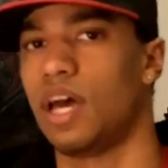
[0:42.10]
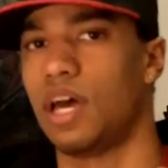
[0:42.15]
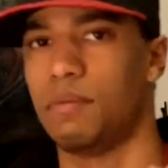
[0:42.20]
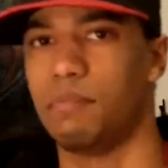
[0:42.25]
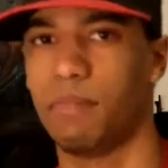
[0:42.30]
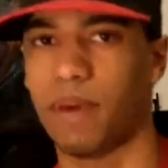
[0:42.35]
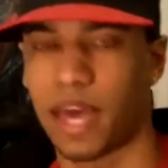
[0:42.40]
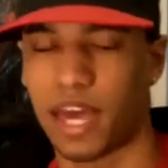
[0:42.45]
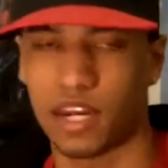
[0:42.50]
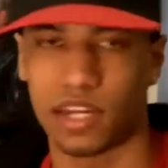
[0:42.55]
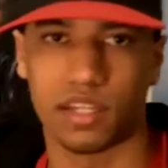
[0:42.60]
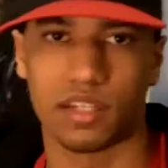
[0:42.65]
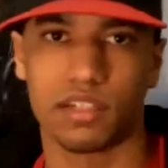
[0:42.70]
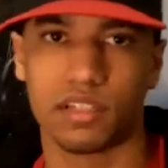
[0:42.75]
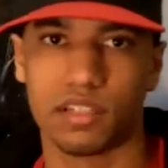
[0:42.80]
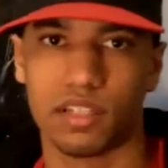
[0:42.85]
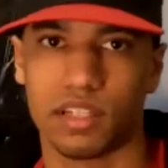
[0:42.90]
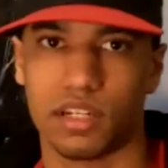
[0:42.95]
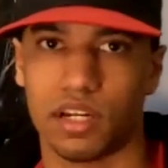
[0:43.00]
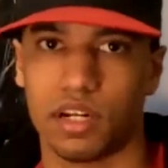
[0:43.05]
I'm batting,
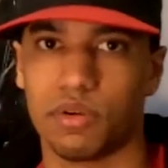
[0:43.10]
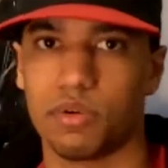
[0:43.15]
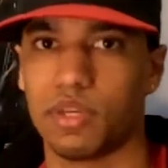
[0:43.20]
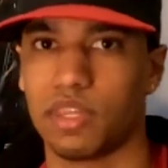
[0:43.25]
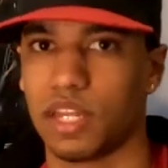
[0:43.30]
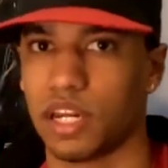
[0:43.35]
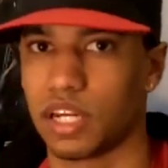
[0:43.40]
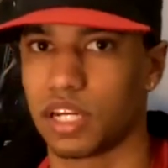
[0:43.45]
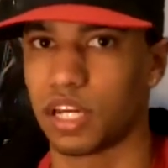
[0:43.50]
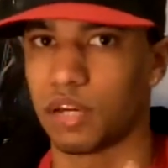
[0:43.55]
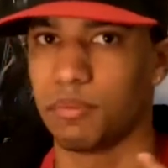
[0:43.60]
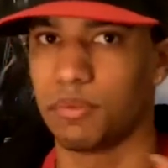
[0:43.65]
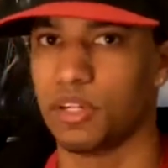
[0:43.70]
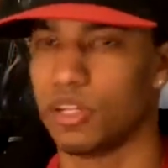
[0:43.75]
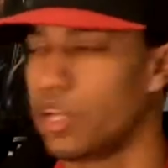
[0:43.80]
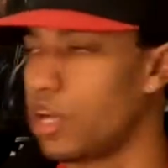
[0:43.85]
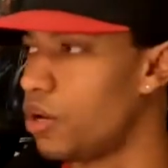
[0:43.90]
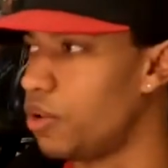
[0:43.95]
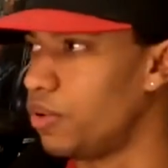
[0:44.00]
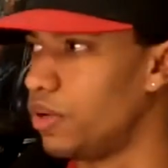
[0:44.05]
and then I come
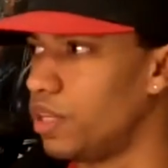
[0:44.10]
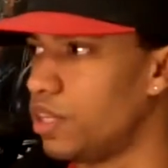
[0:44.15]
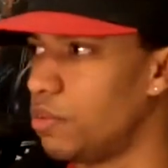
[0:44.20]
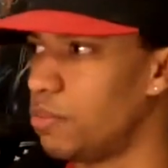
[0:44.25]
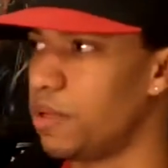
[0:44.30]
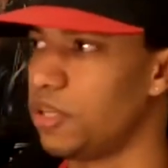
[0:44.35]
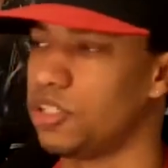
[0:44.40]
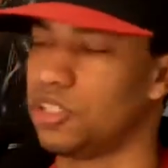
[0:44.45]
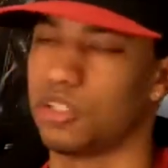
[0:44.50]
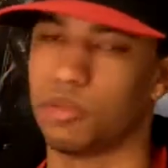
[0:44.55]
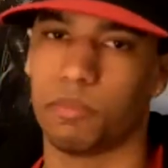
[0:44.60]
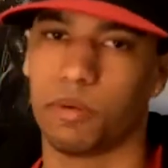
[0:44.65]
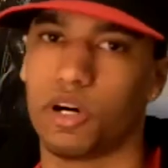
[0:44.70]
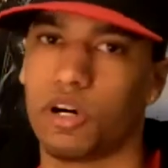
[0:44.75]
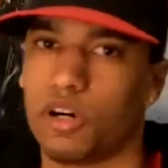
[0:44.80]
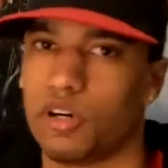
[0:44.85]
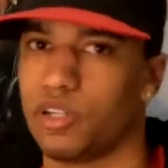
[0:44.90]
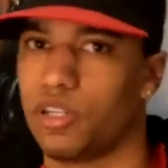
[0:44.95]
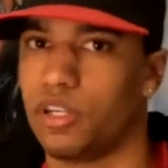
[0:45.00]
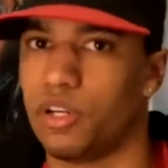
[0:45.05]
and load and the pitch is a
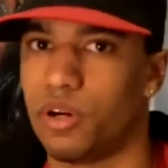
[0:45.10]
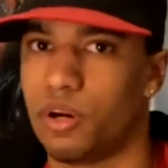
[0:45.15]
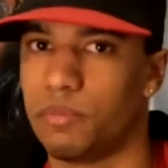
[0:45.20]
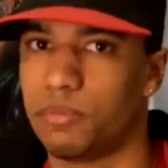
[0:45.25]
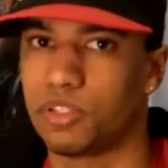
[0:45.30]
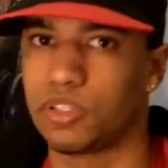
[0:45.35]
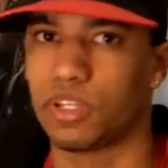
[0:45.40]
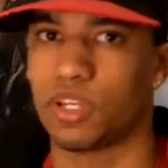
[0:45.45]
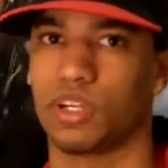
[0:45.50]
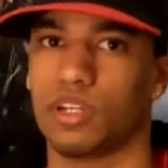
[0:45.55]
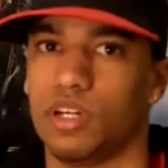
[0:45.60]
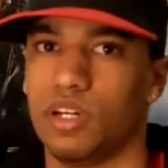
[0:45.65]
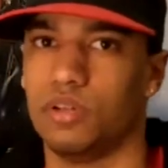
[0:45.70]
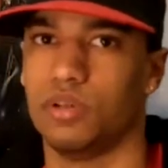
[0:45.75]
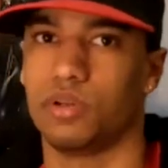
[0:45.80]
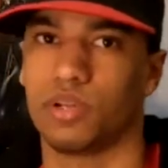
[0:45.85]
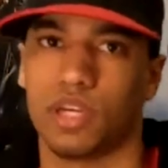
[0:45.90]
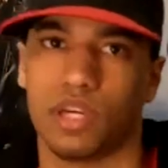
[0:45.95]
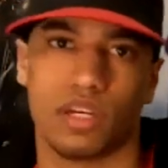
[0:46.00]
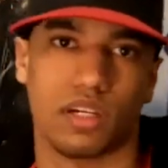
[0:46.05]
ball, I'm just like,
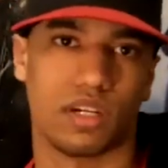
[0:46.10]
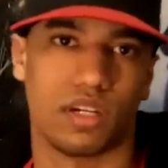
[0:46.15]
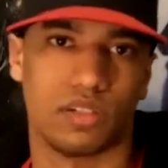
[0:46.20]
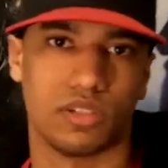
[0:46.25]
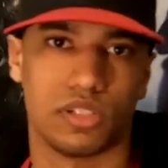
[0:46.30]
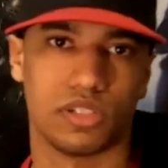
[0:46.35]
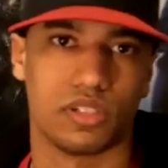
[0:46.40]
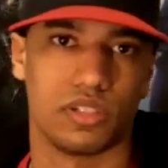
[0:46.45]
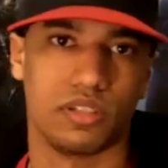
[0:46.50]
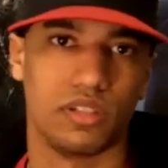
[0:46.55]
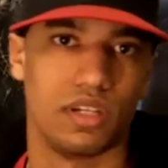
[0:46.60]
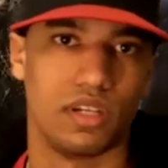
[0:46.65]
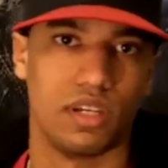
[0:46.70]
oh, okay, I'll just